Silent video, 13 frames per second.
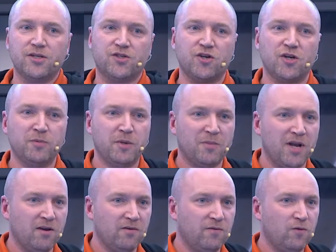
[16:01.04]
streaming
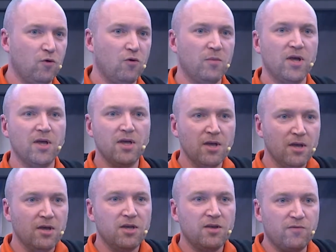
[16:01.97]
platform,
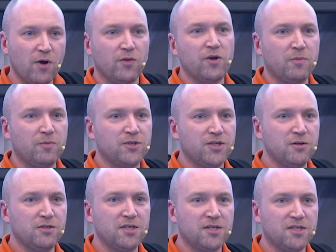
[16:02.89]
you've got the
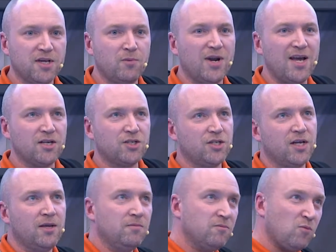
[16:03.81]
opportunity to say, well,
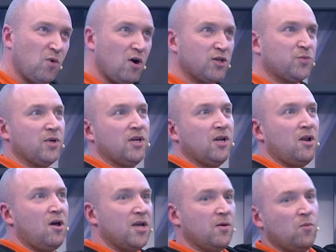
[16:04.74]
actually, whilst we'd
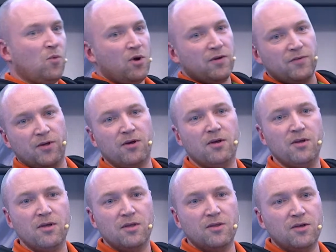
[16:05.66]
like one of
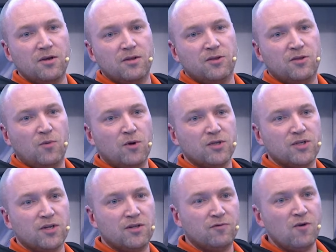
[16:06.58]
the ones
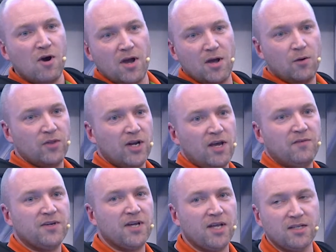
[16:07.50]
on the right or the
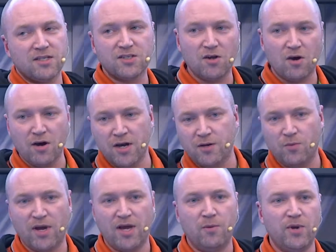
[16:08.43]
left-hand side
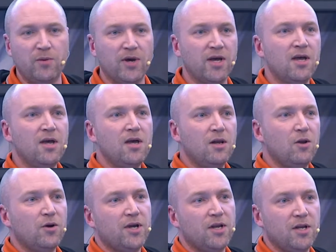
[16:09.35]
where we were
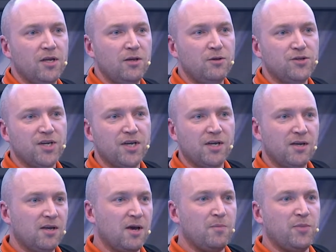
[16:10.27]
looking at using
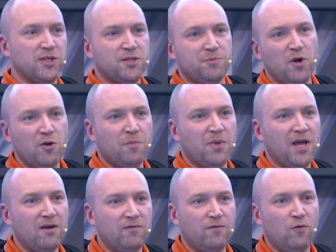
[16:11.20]
a bespoke
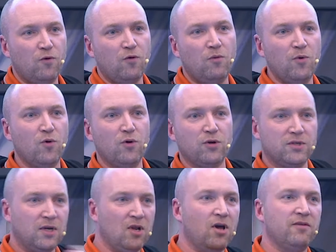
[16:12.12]
platform or
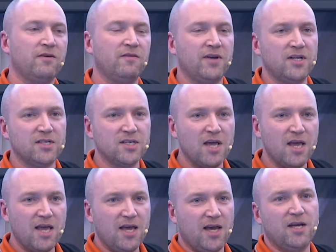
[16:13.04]
live events,
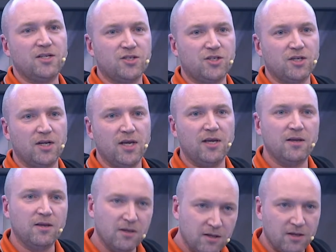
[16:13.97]
actually,
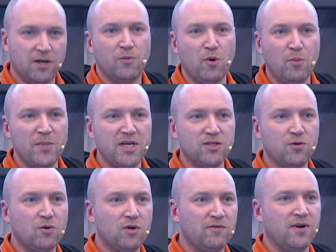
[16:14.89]
we'll meet
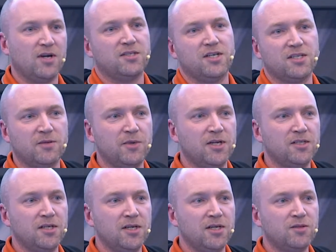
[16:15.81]
all of our
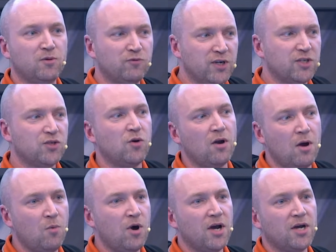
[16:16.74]
accessibility needs, we'll reach all our
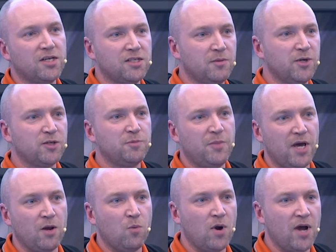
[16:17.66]
workers in a much
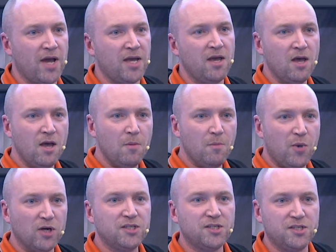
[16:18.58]
better way
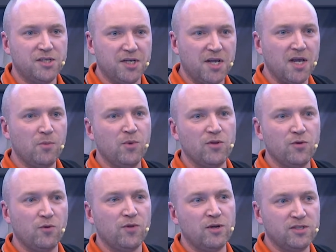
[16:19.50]
by sticking with
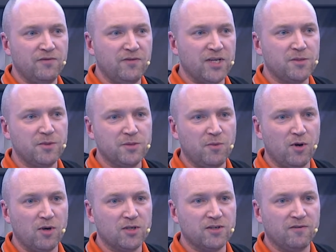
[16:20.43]
all those investments
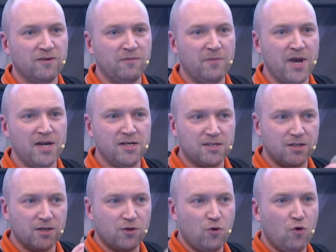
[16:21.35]
Microsoft have made into the
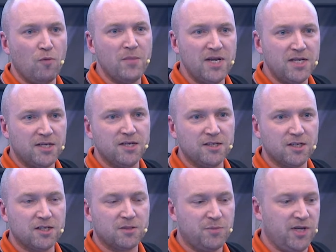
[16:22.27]
core meetings
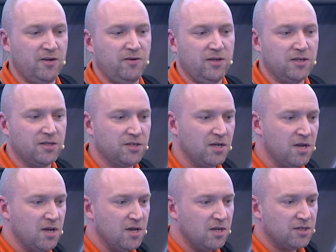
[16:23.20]
experience.
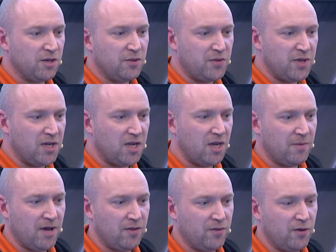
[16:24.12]
So thinking
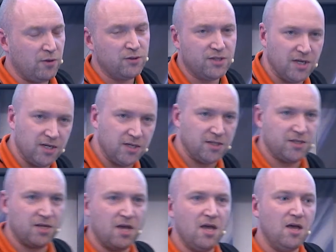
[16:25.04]
about those things
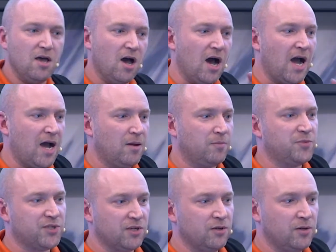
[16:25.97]
are
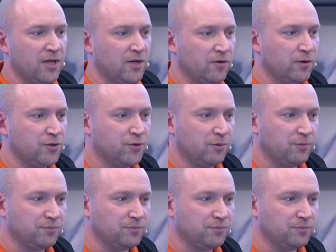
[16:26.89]
absolutely crucial.